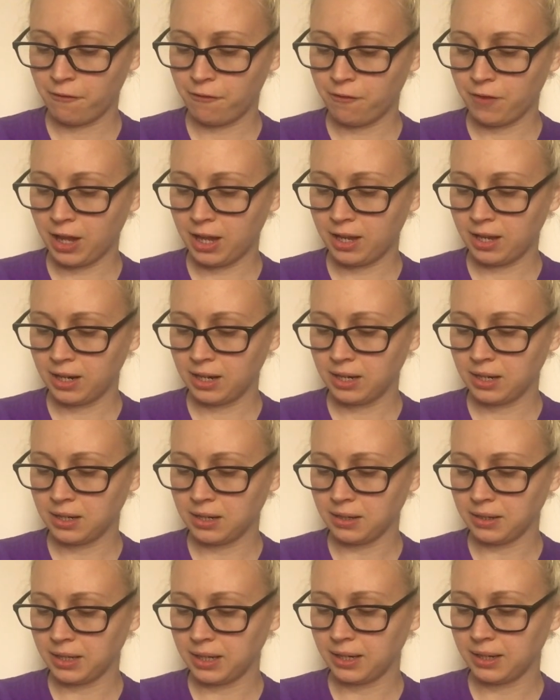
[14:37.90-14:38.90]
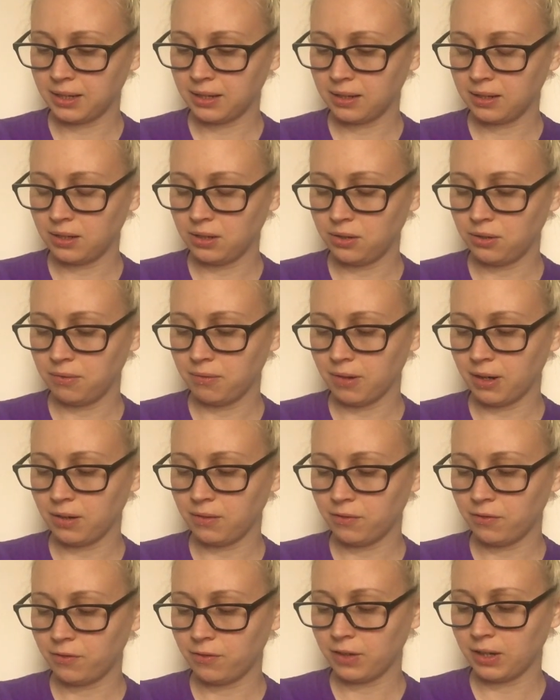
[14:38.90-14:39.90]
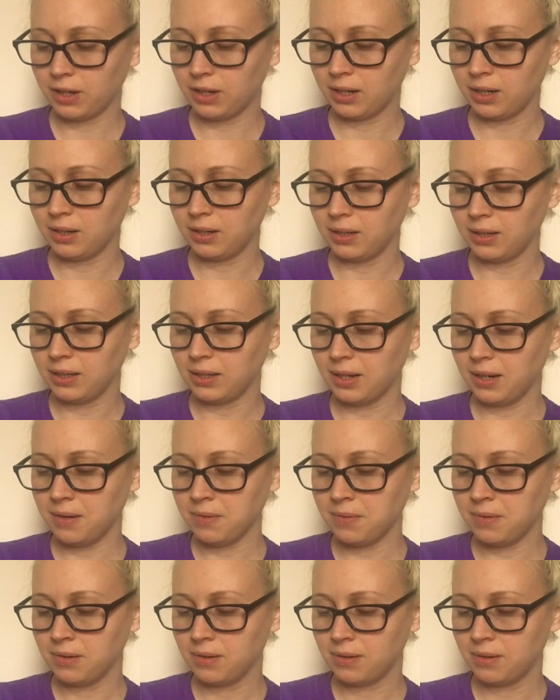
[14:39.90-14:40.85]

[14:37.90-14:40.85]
Finally. Can you write finally down?